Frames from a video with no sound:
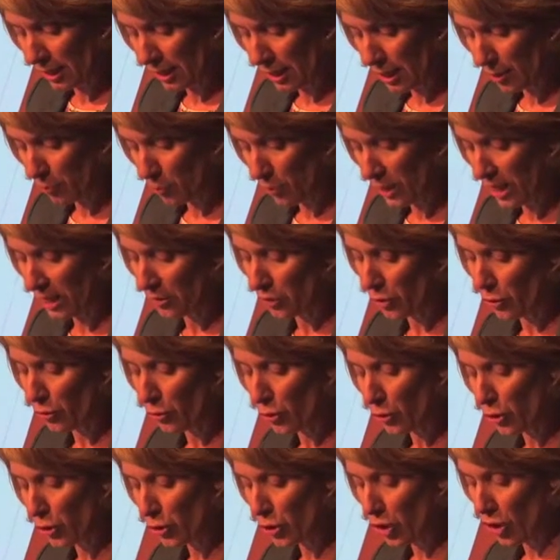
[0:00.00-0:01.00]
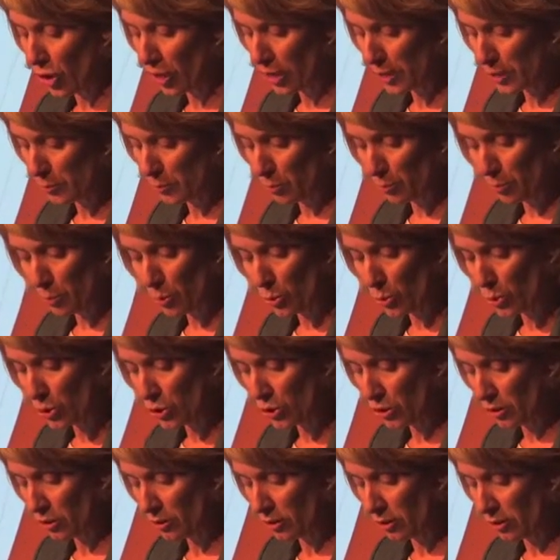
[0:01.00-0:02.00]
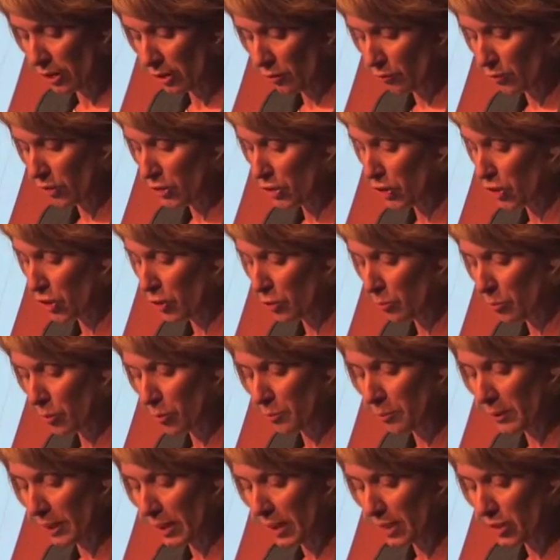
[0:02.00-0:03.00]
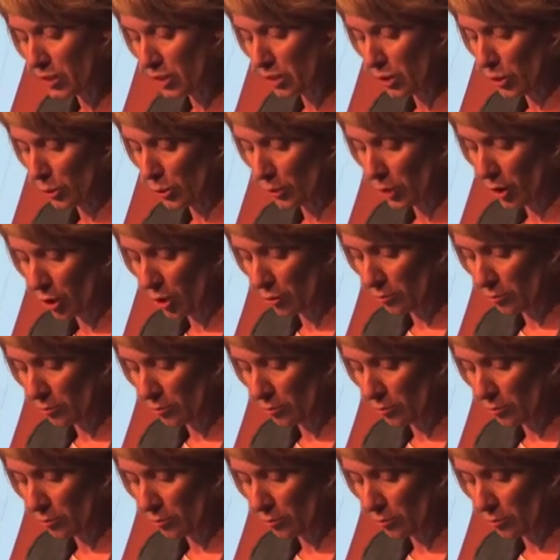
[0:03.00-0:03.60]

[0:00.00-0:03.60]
Um, we had the third highest proportion of the total population who were